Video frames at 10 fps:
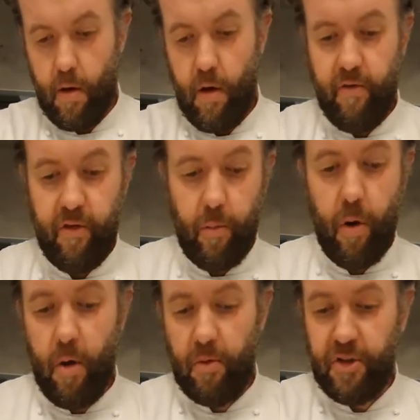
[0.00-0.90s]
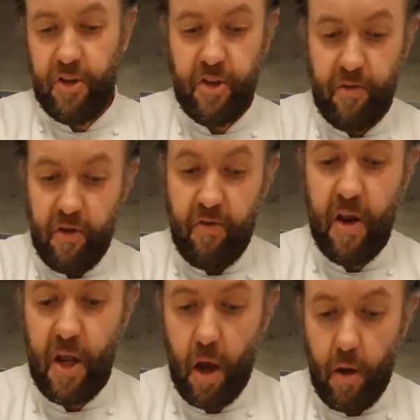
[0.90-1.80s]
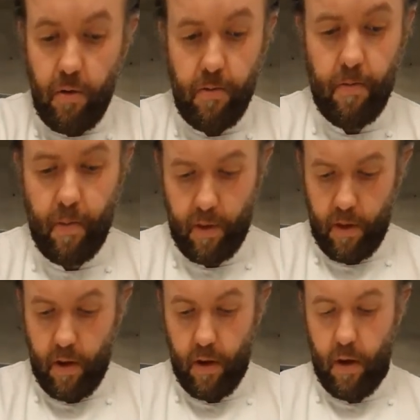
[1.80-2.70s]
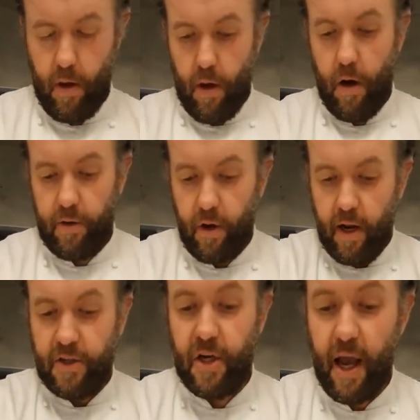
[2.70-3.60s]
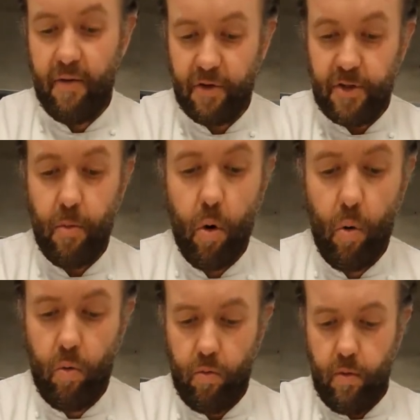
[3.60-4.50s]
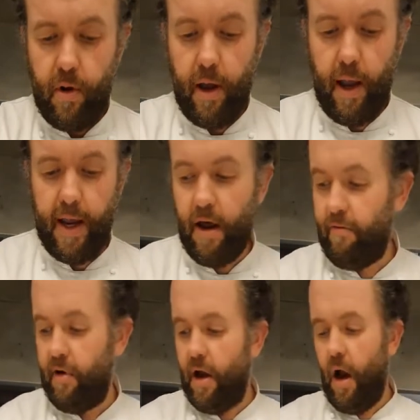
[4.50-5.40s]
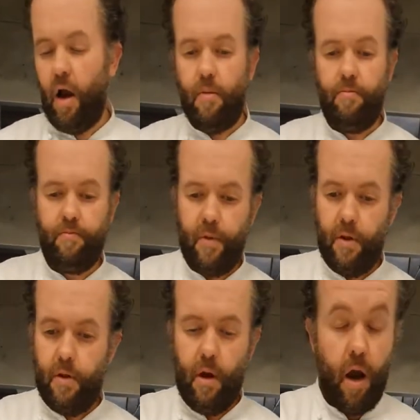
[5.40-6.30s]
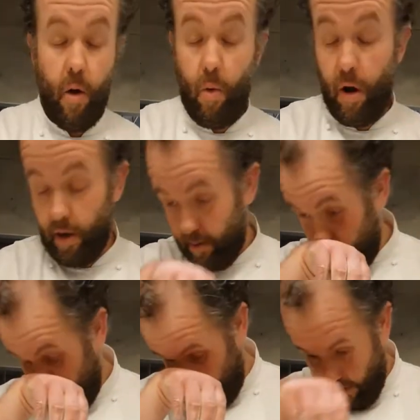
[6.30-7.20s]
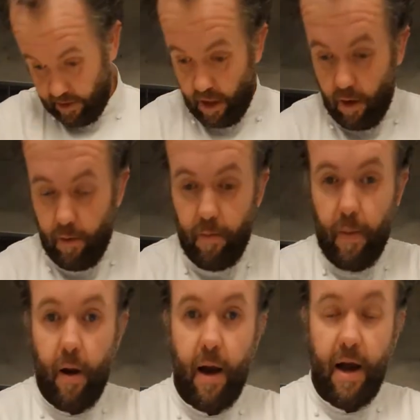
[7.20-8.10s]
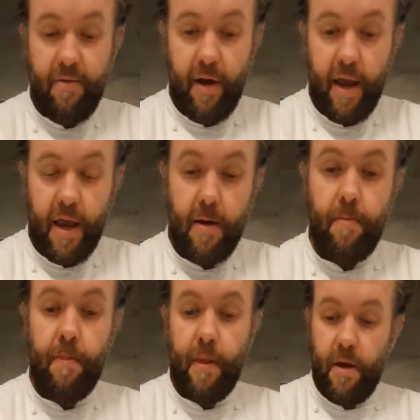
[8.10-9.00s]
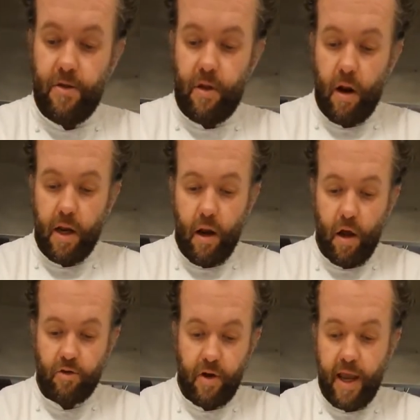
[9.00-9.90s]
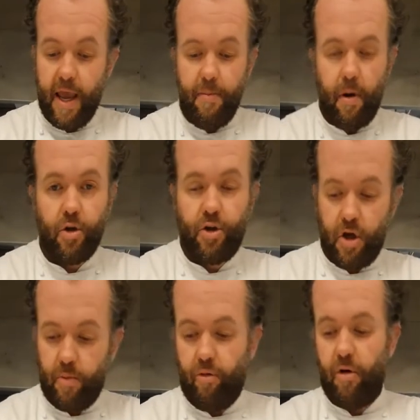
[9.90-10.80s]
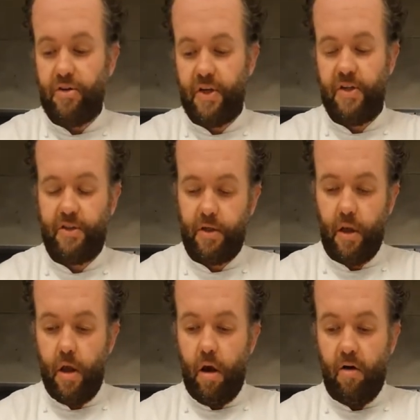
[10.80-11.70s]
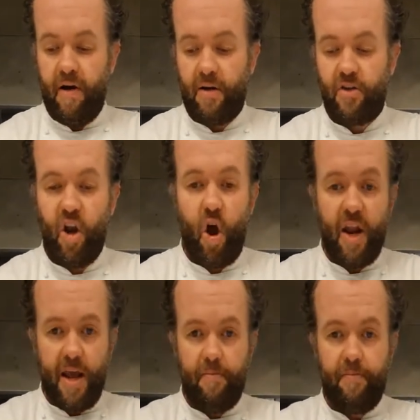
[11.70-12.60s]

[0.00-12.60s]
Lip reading: For the purposes of this video, don't actually have a small enough ring at home to work, so I have a slightly large ring here, but I'll show you the process of how to line it.